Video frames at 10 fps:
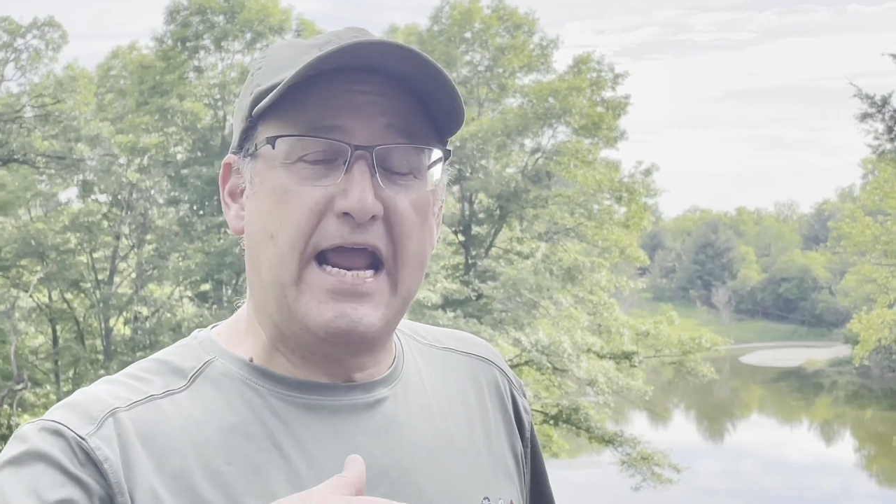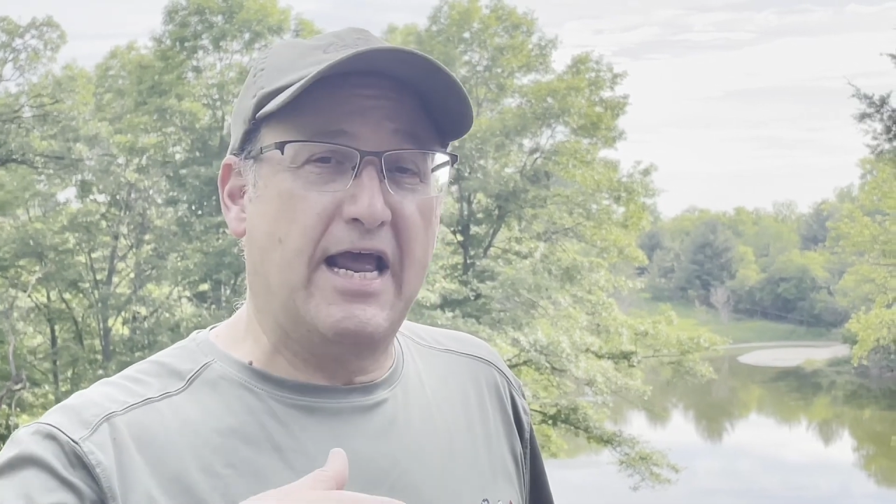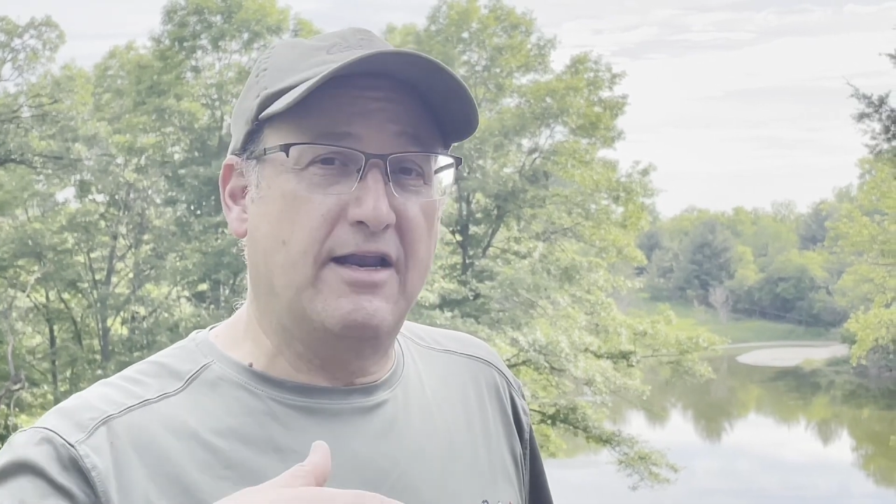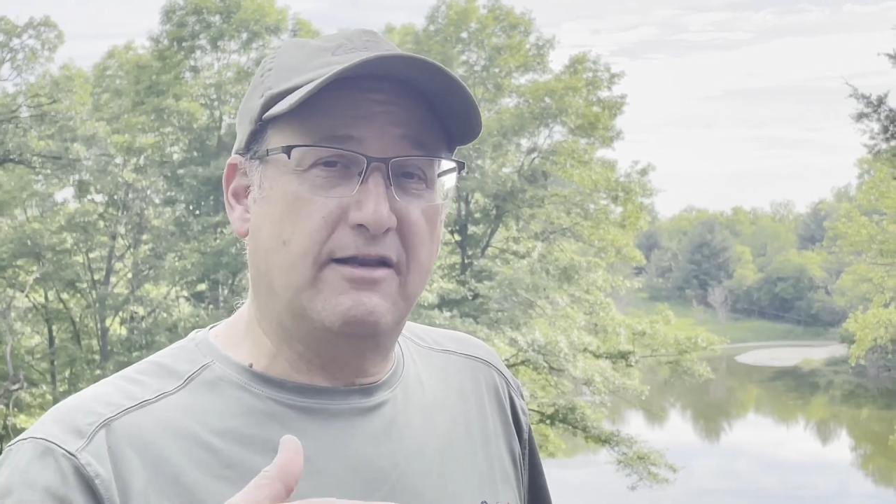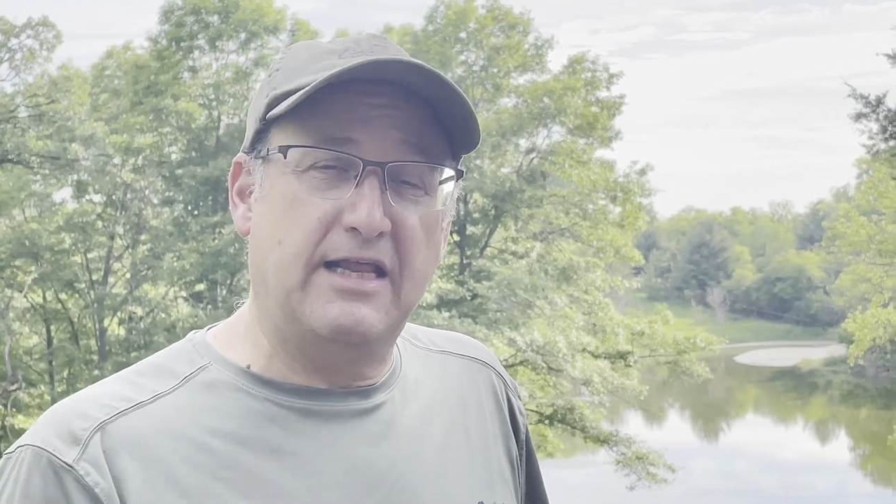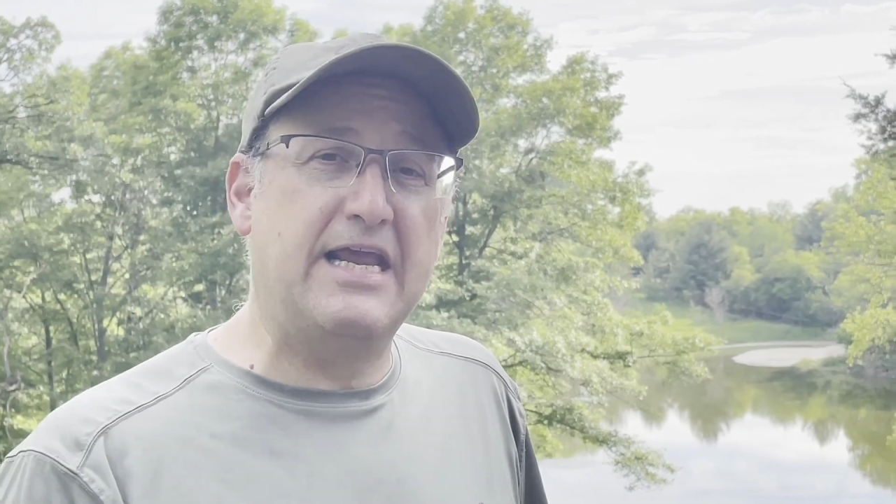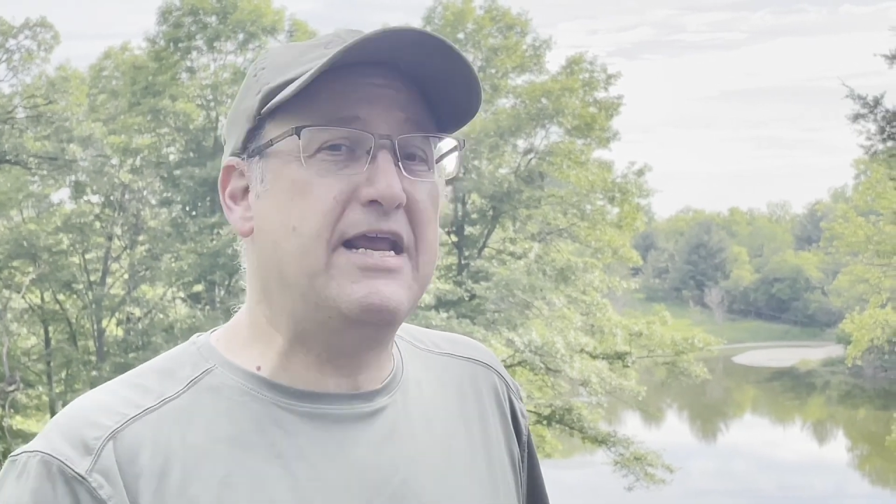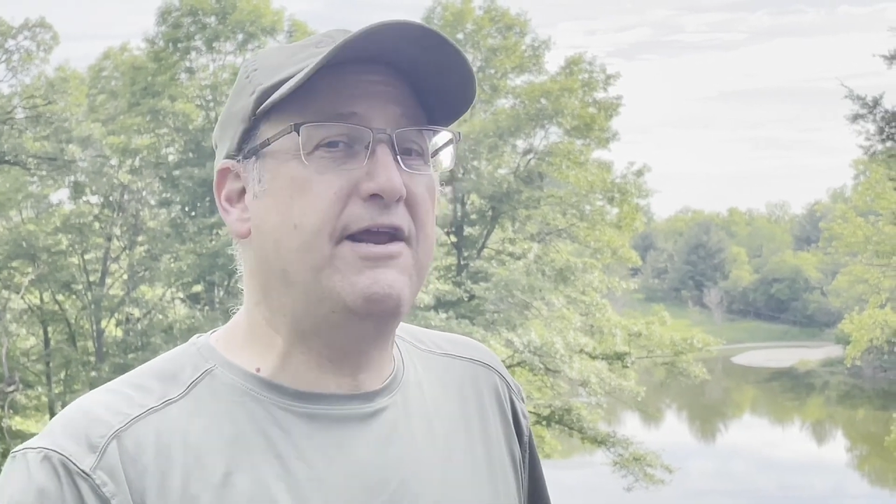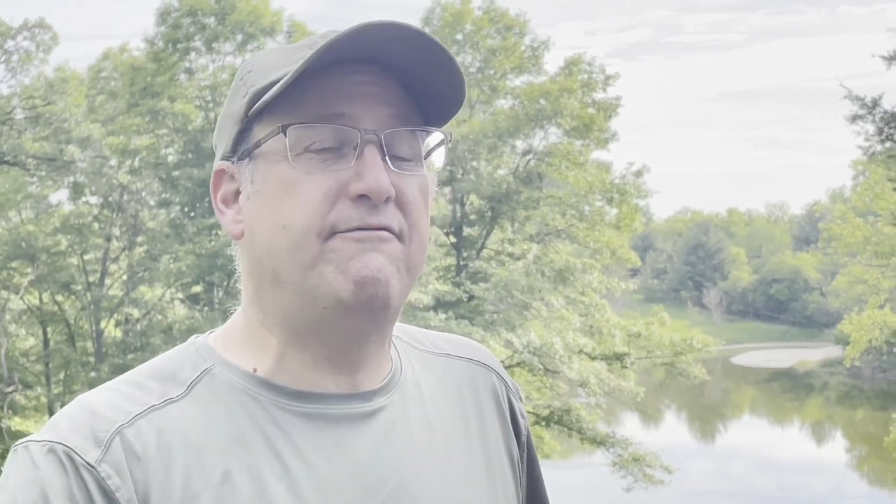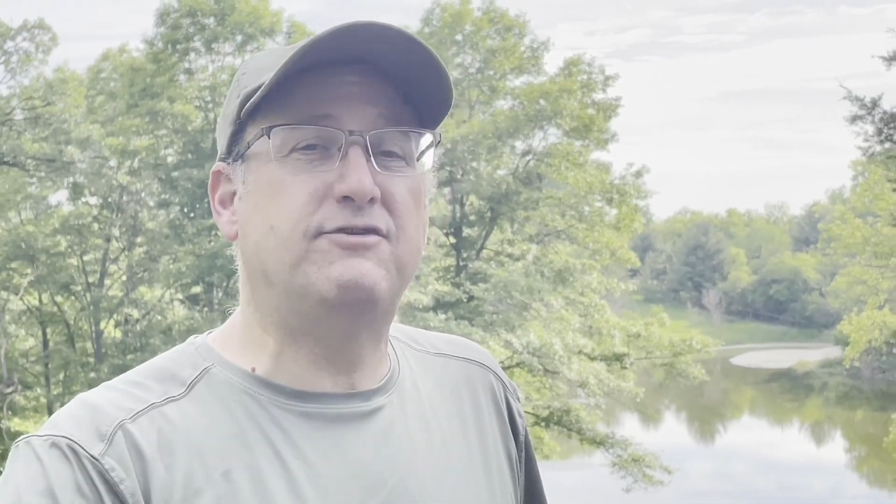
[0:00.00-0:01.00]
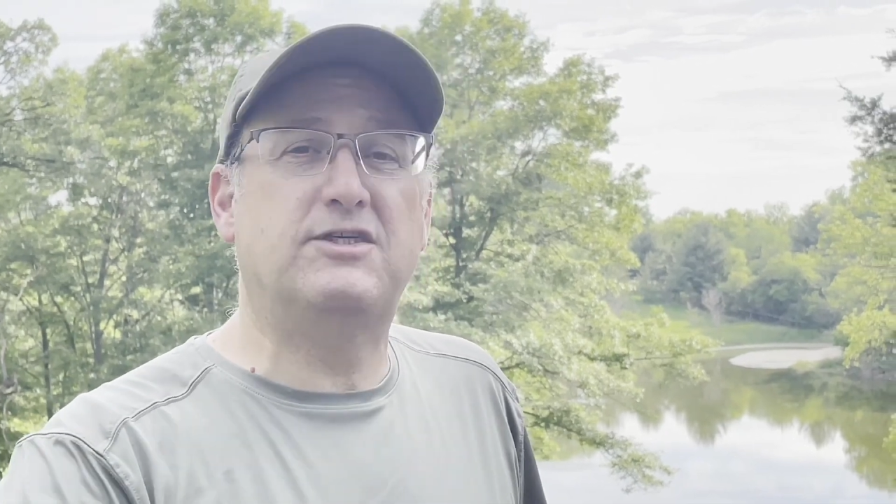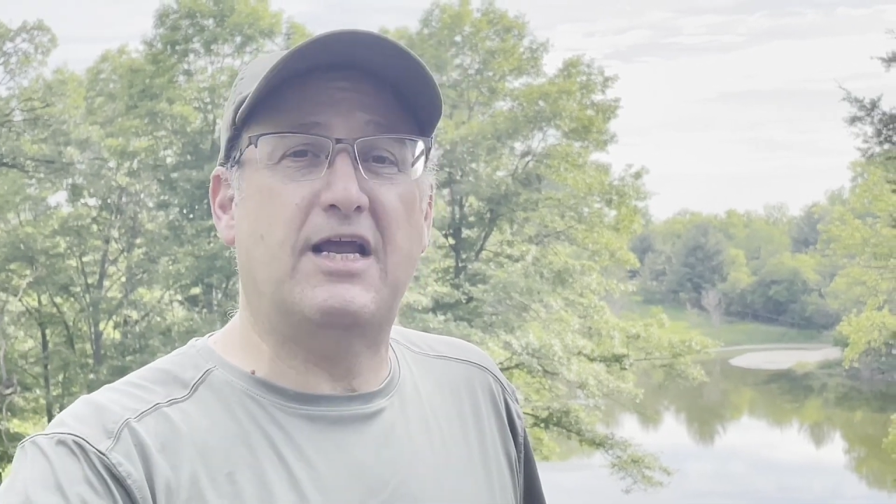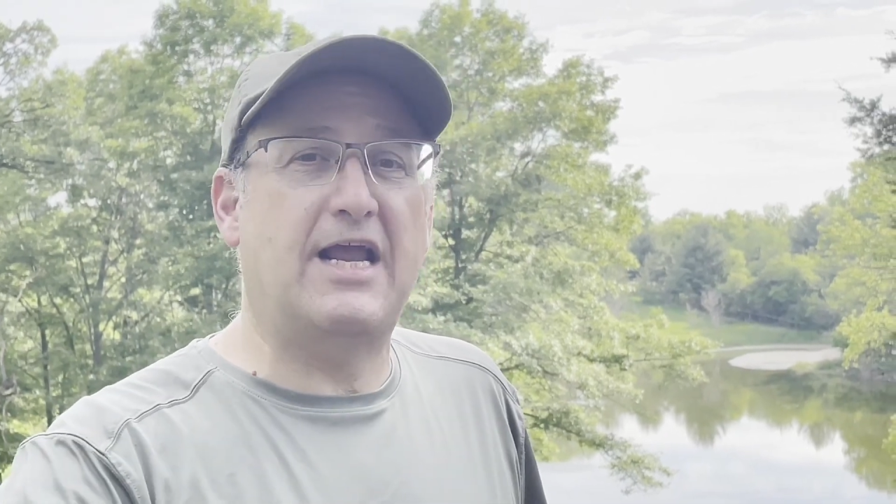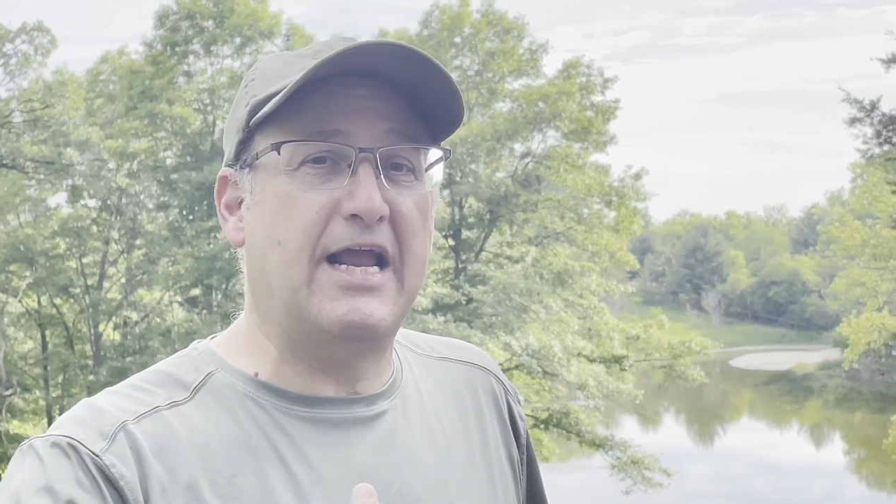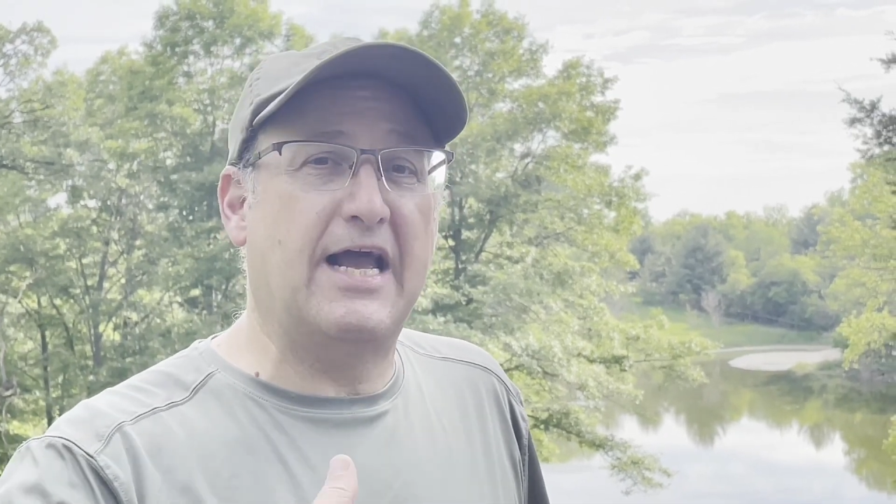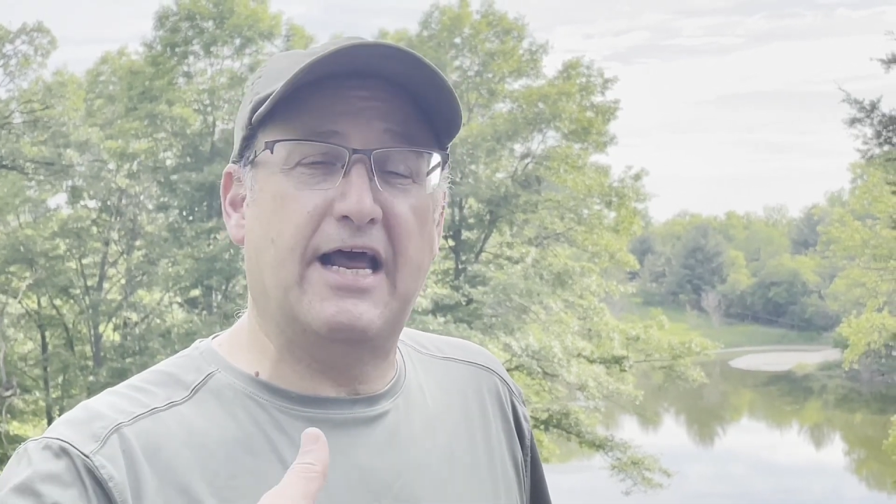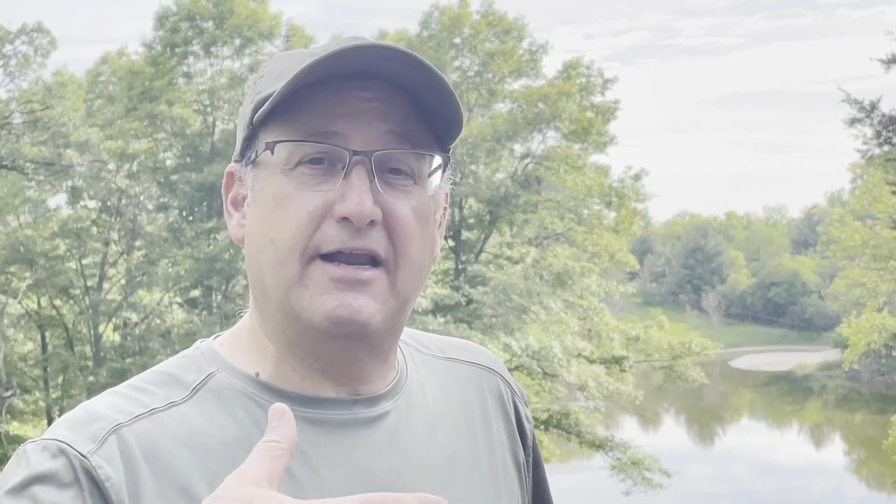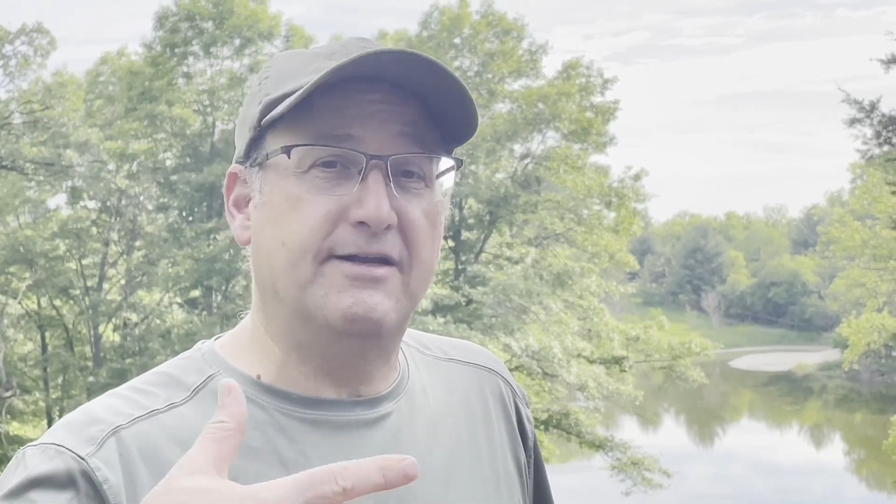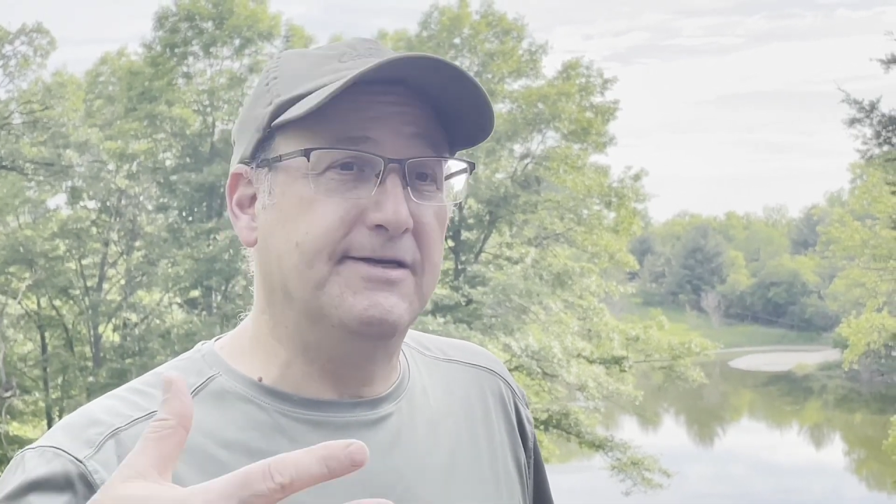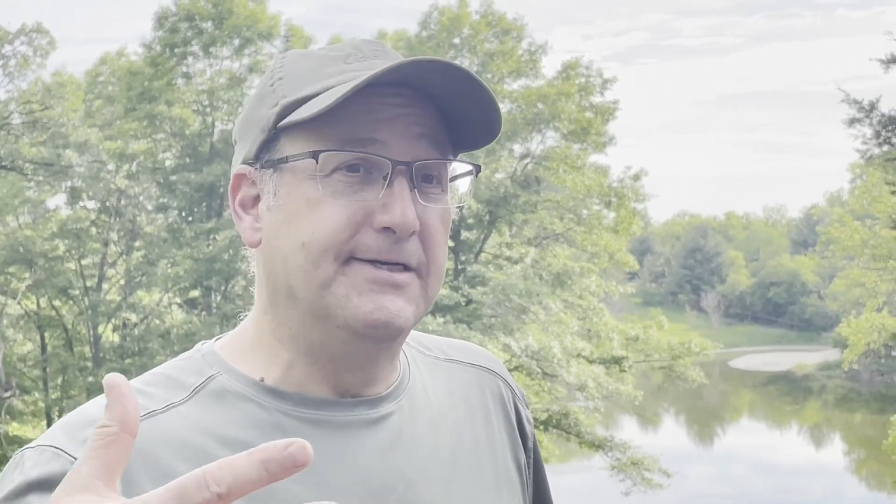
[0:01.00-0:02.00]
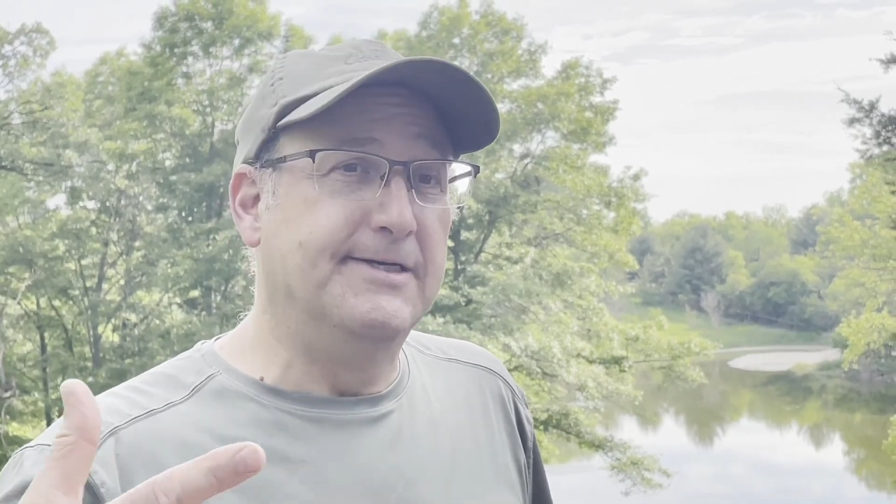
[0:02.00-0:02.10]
and leaves and